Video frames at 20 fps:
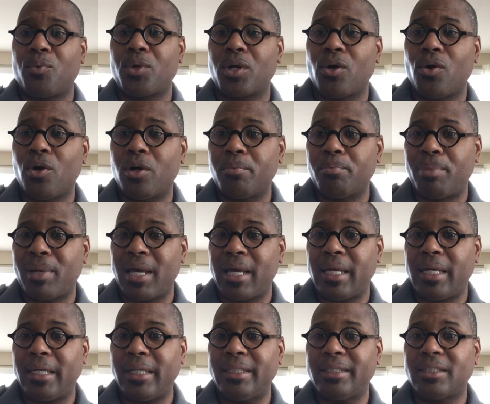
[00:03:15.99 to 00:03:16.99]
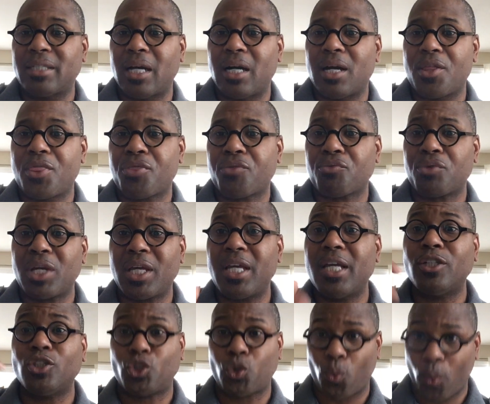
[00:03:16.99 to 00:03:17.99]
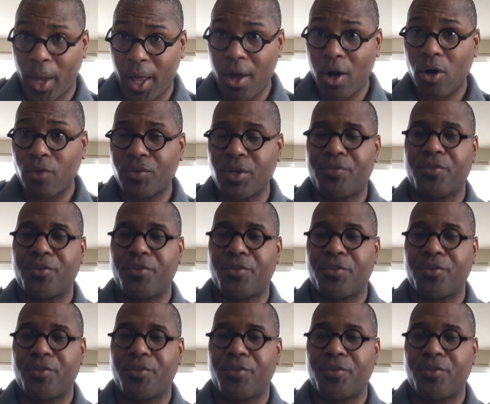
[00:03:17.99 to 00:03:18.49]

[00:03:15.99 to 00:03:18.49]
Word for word: we're on page uh, 312.